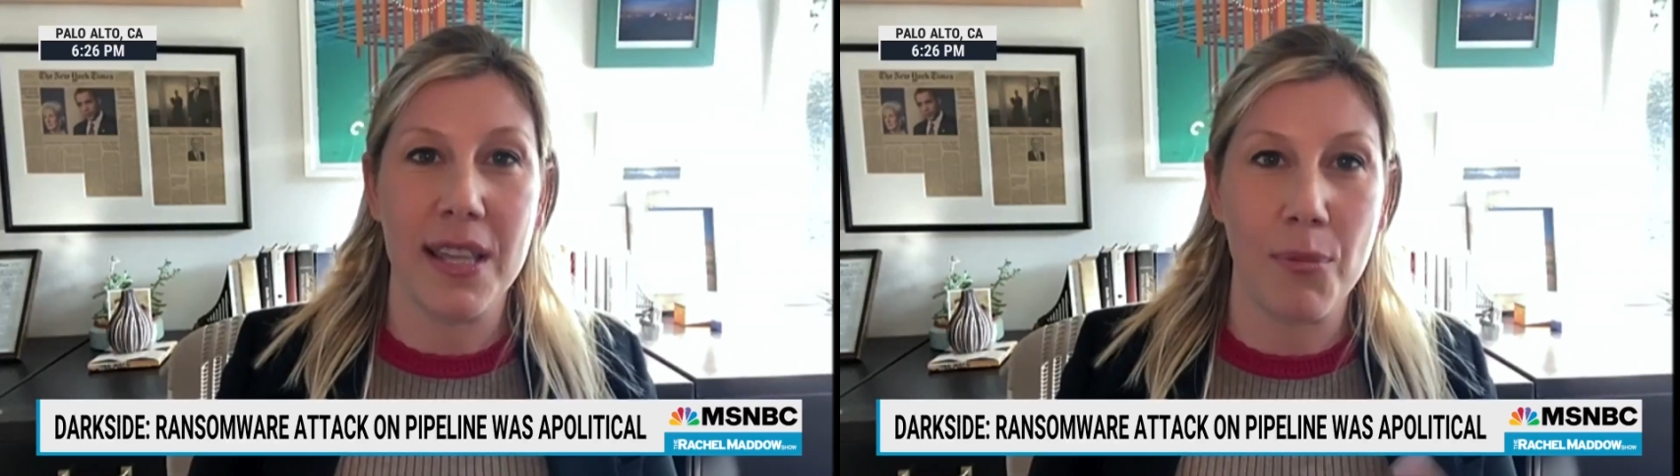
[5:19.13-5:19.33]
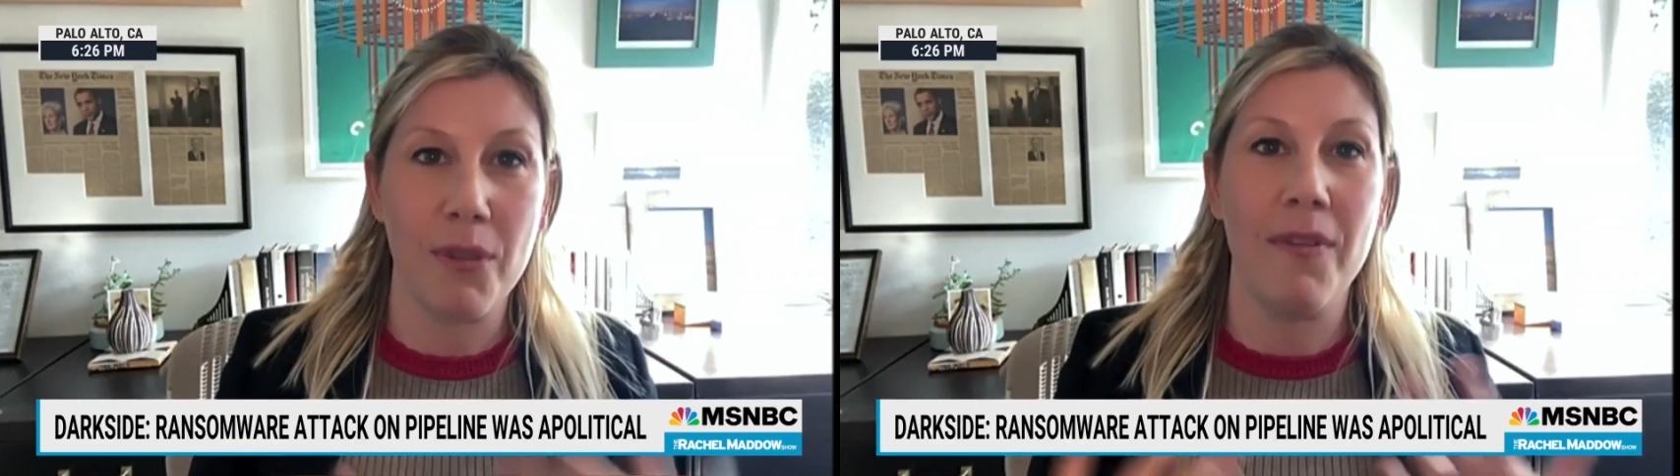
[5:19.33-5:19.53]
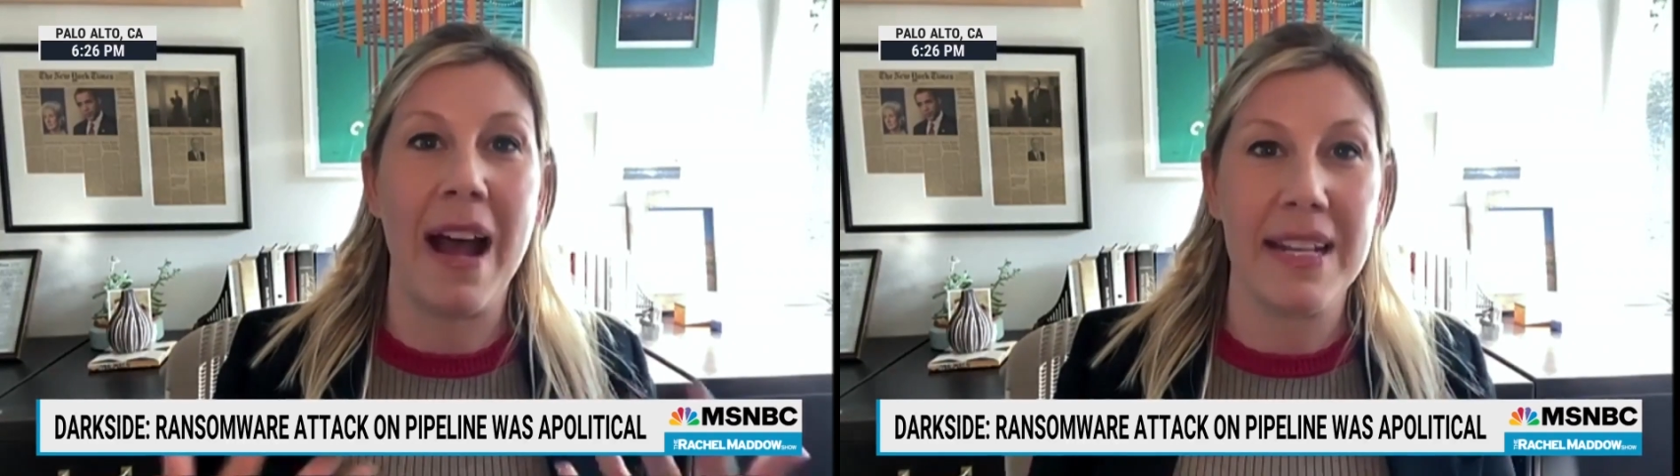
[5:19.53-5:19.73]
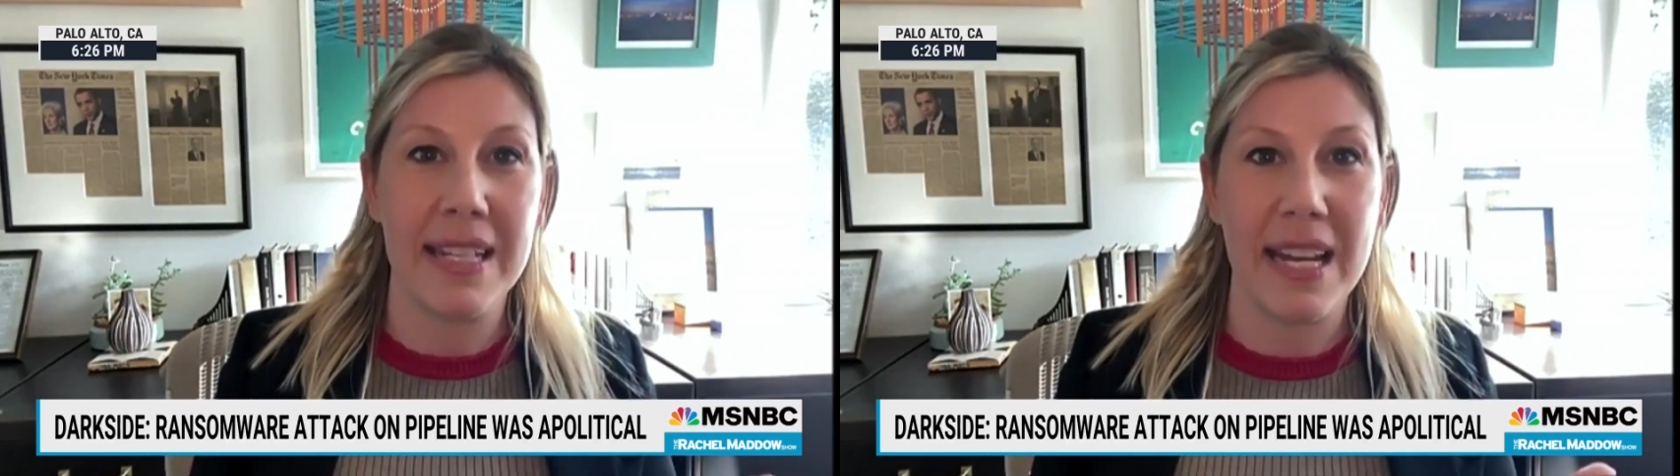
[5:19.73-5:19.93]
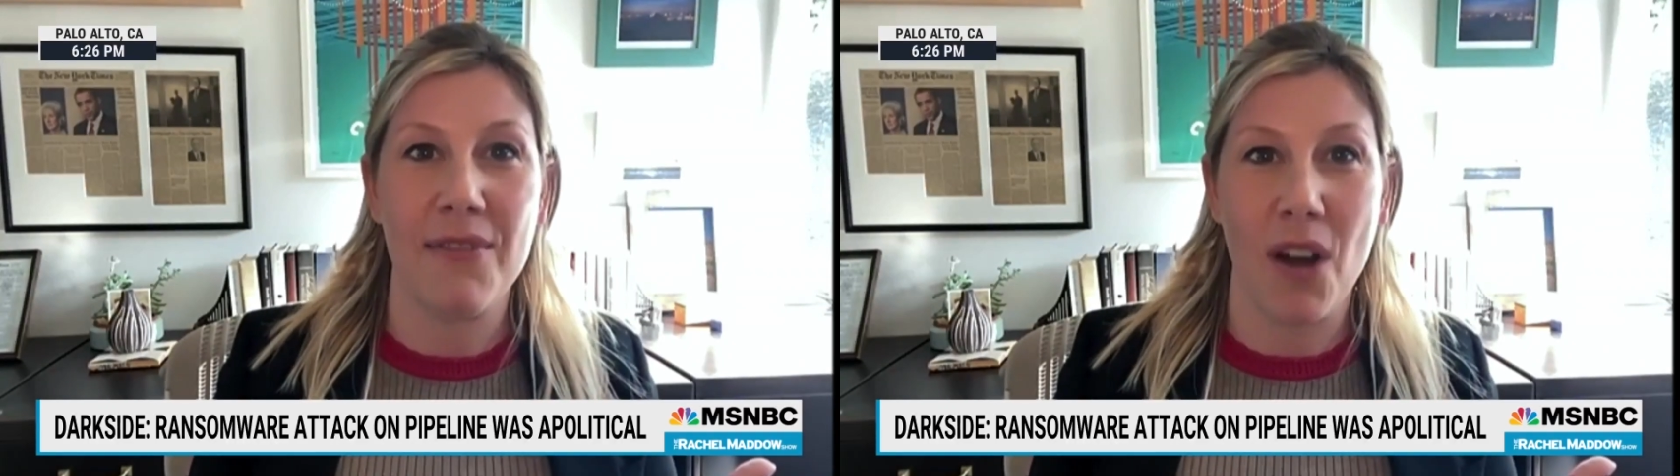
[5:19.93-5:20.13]
that provide
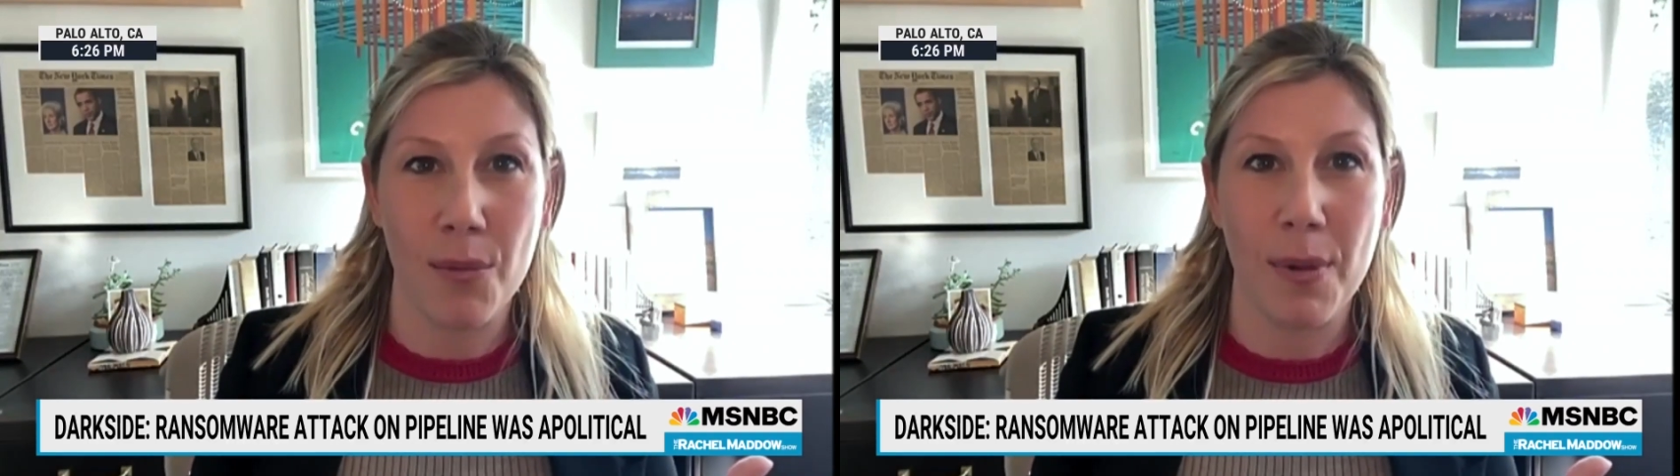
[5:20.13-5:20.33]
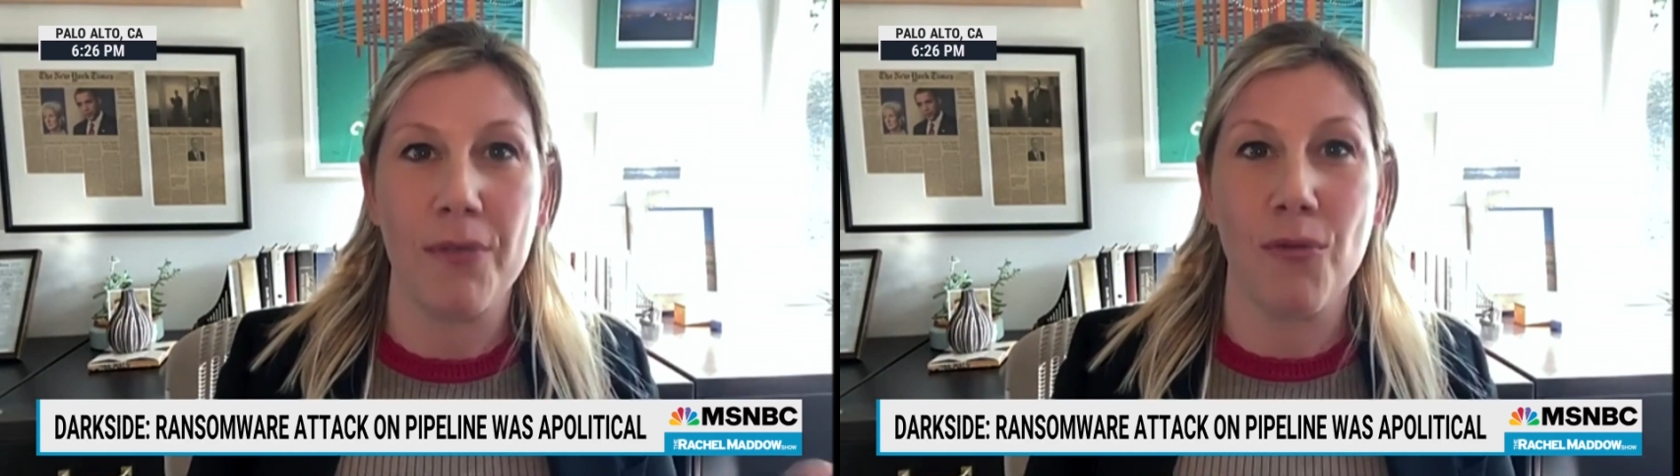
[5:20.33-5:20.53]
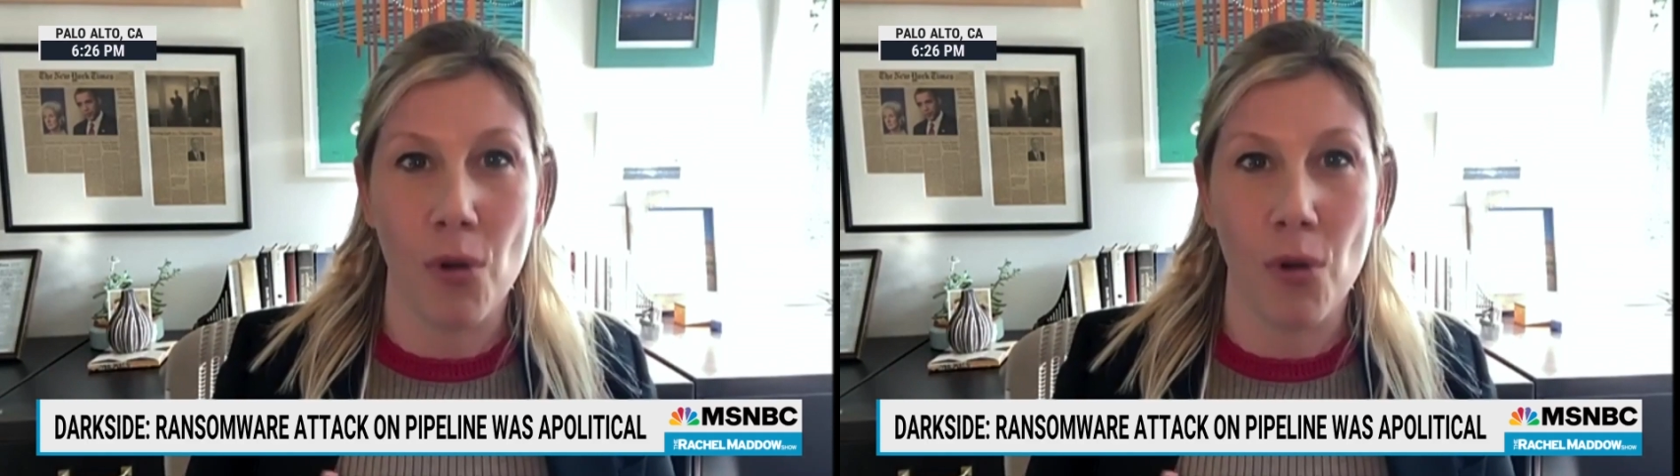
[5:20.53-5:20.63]
safe harbor